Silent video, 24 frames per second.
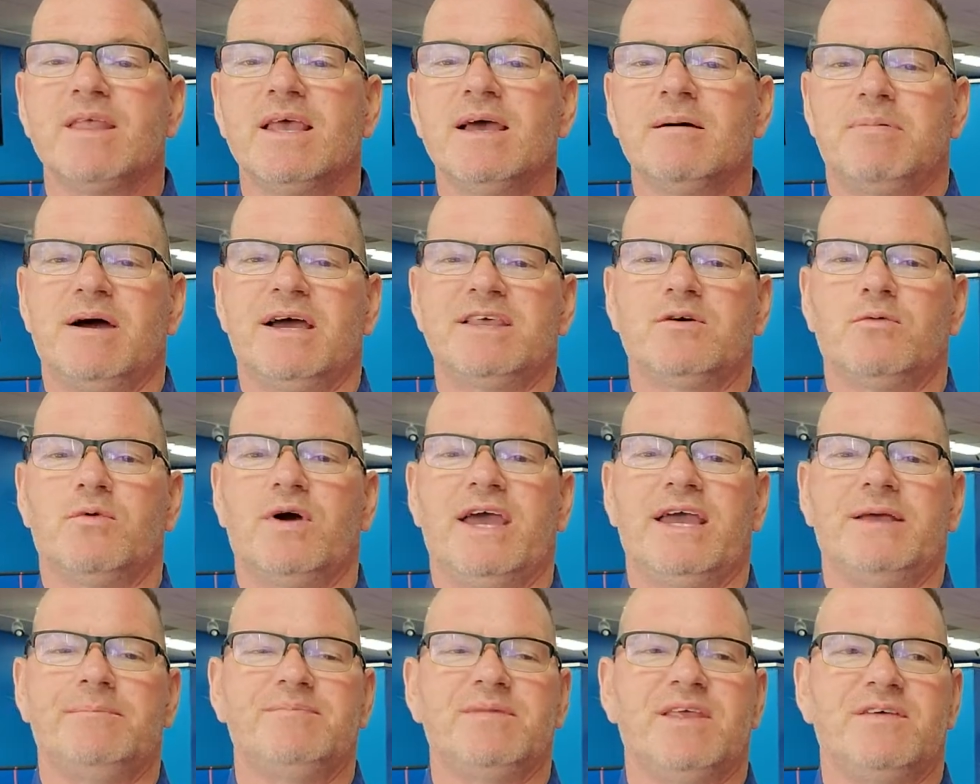By the
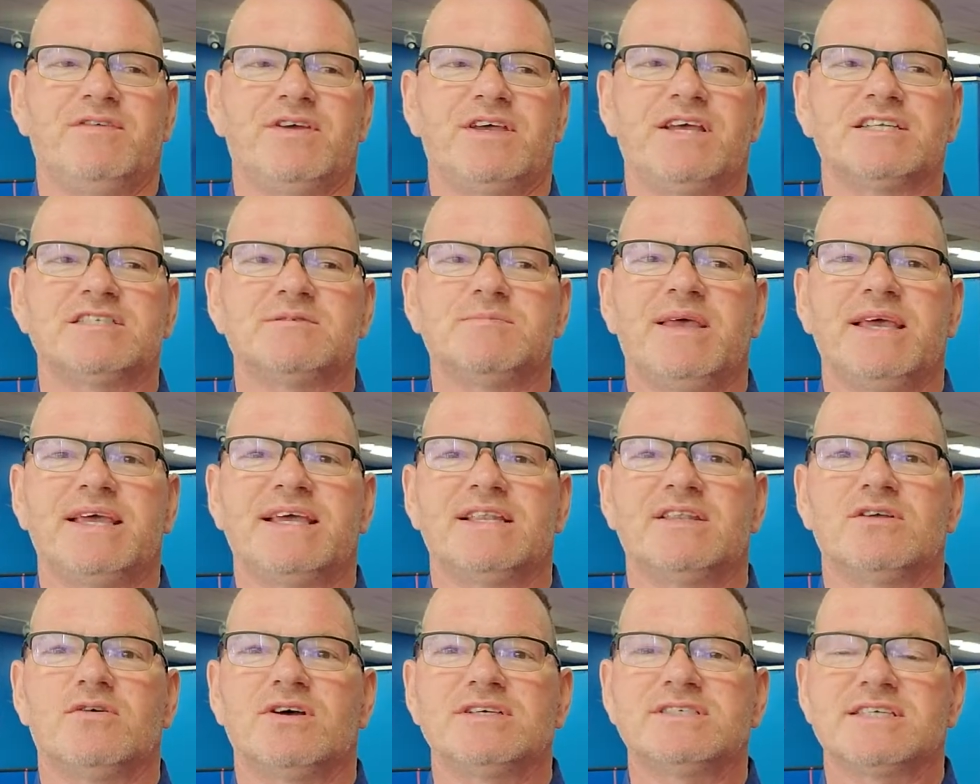way, if your kid's making
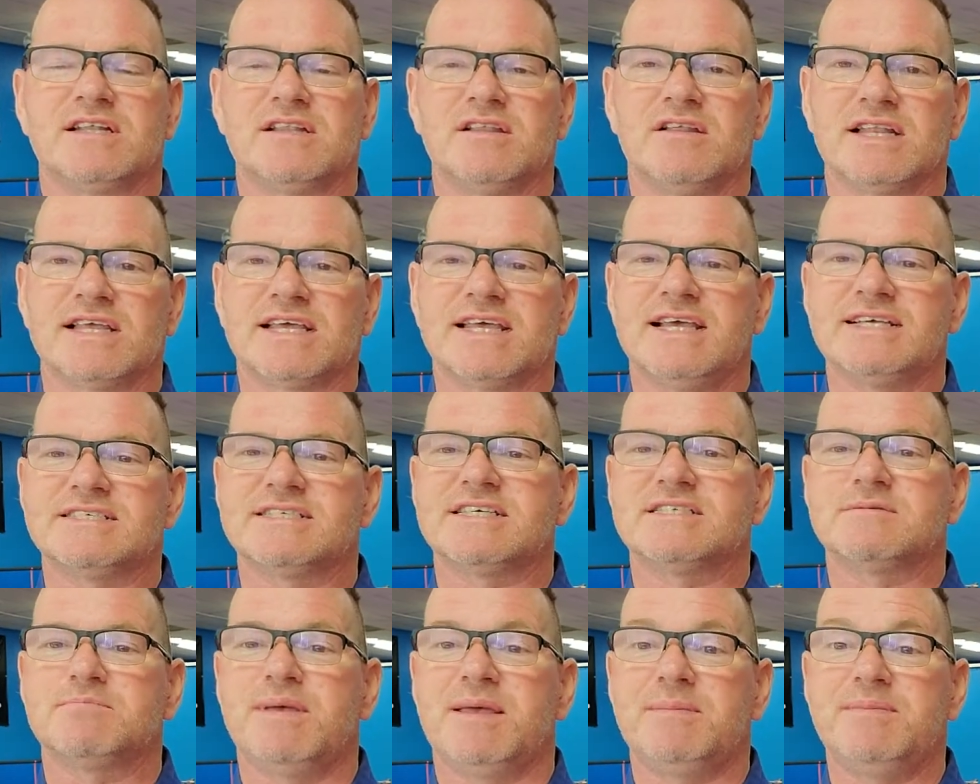noise, in a lot of
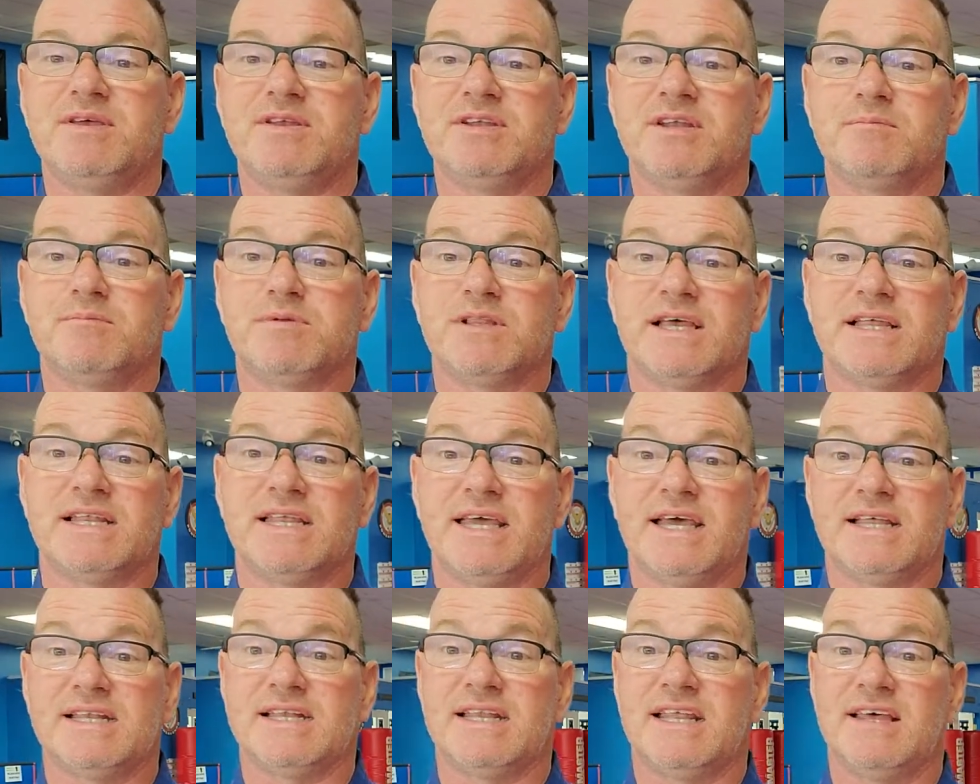cases, maybe you didn't plan
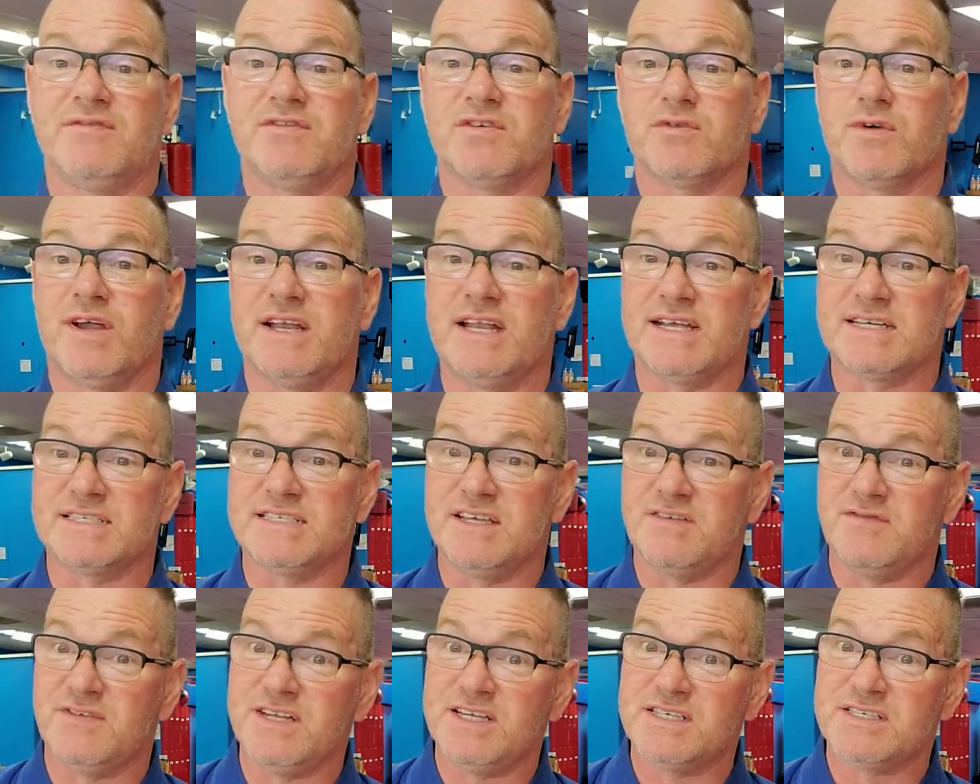ahead and have the right
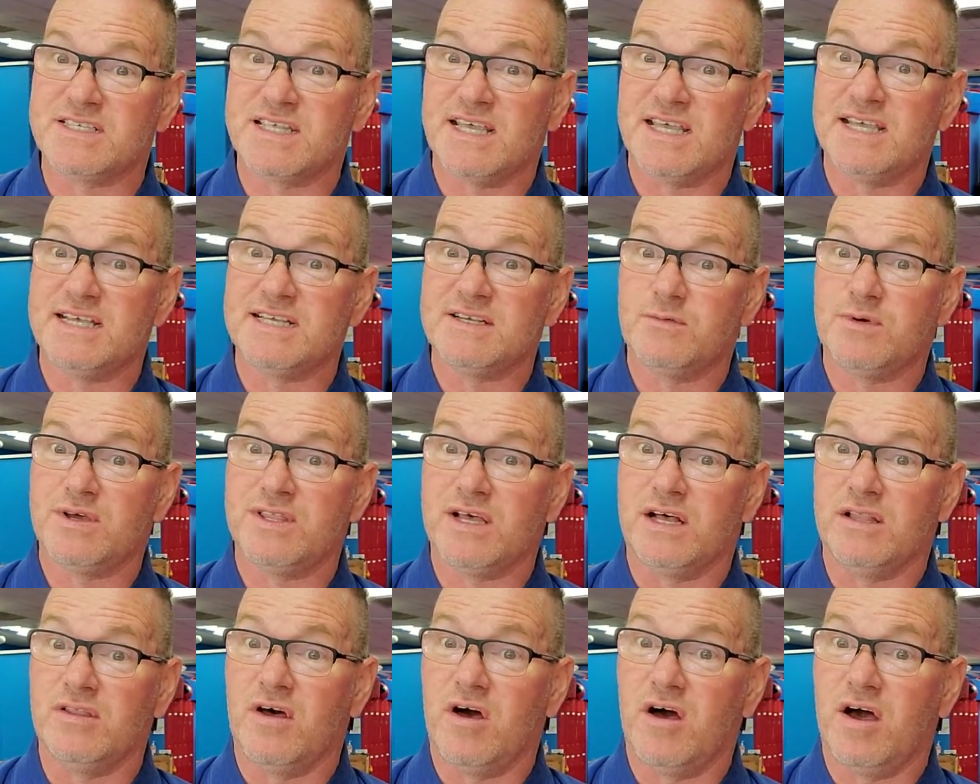activities
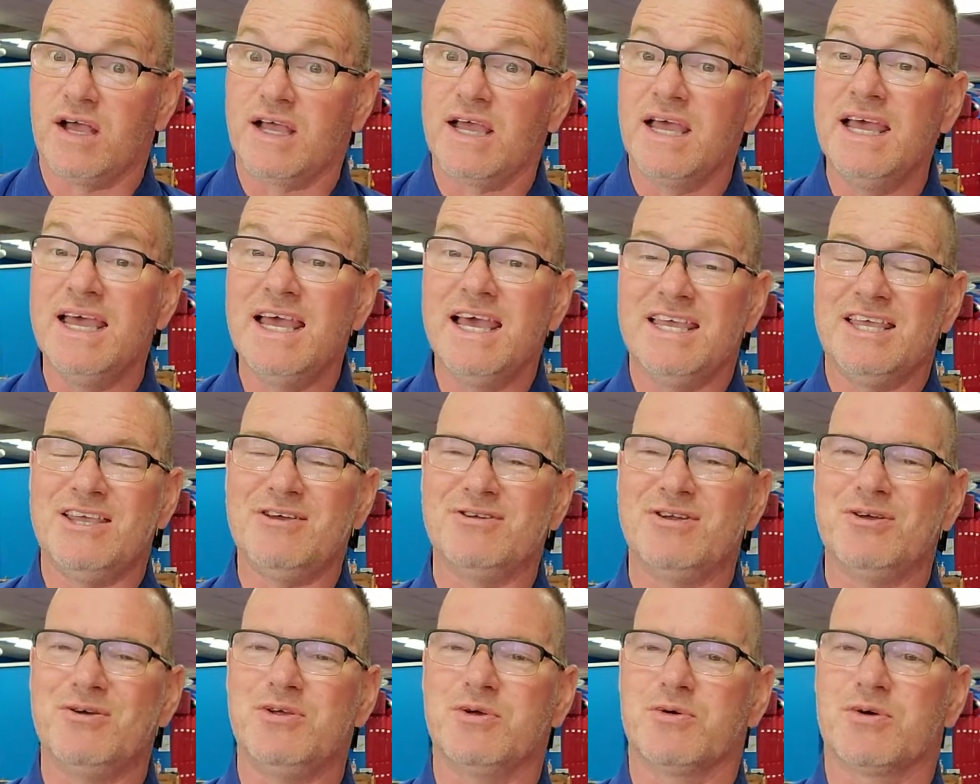along. You
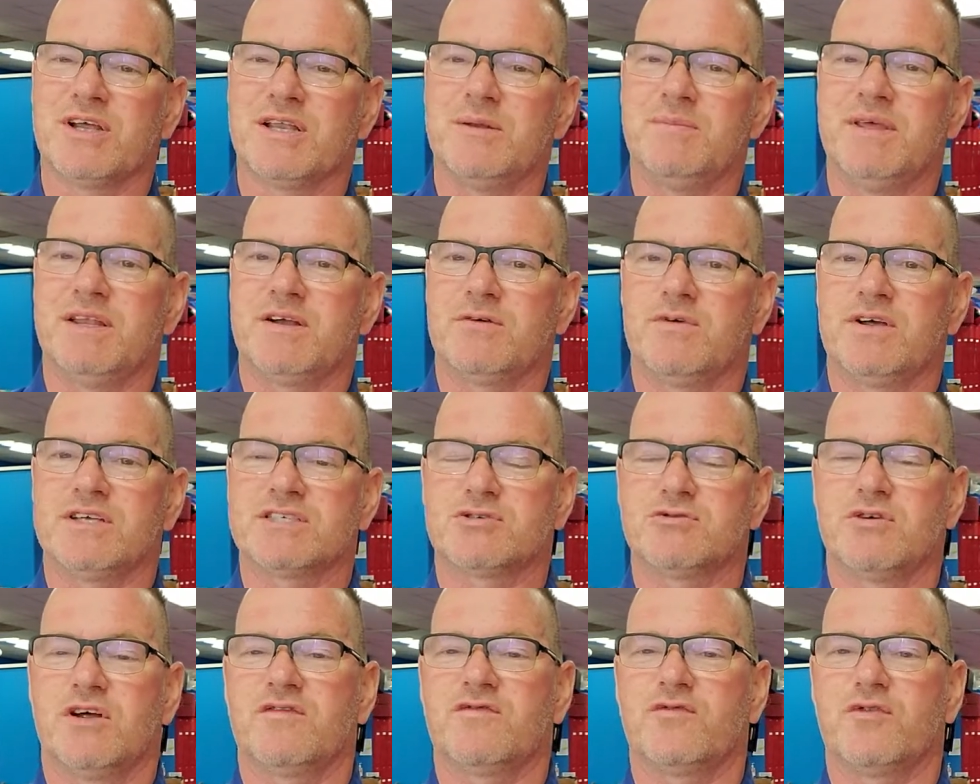knew you were going to be in a
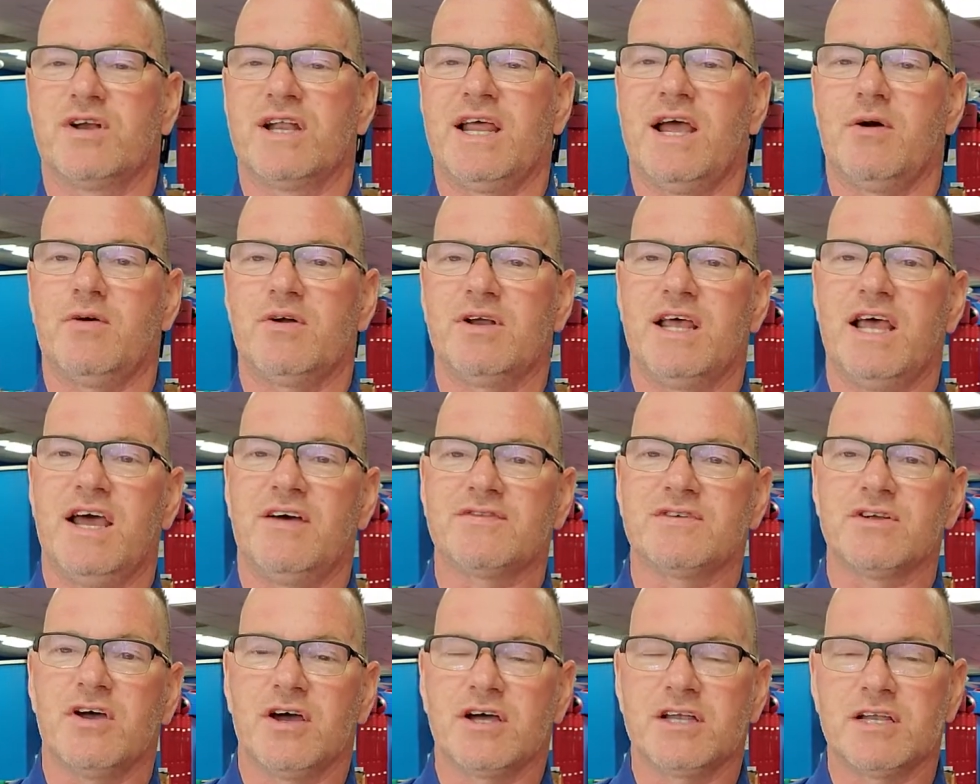restaurant for an hour and a half
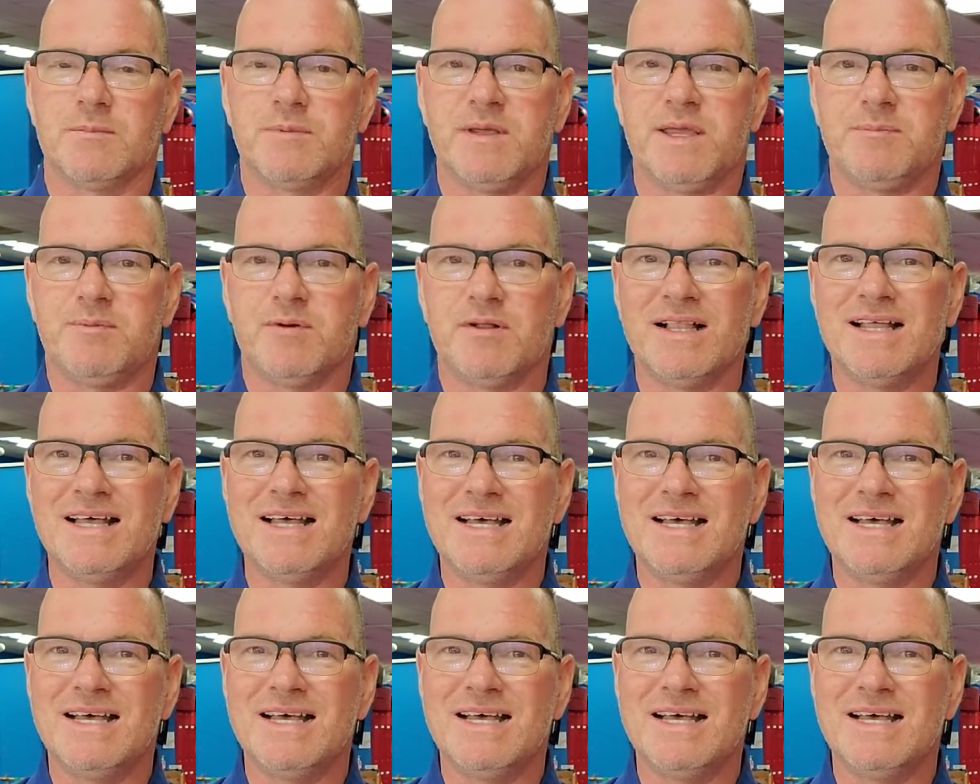talking to people.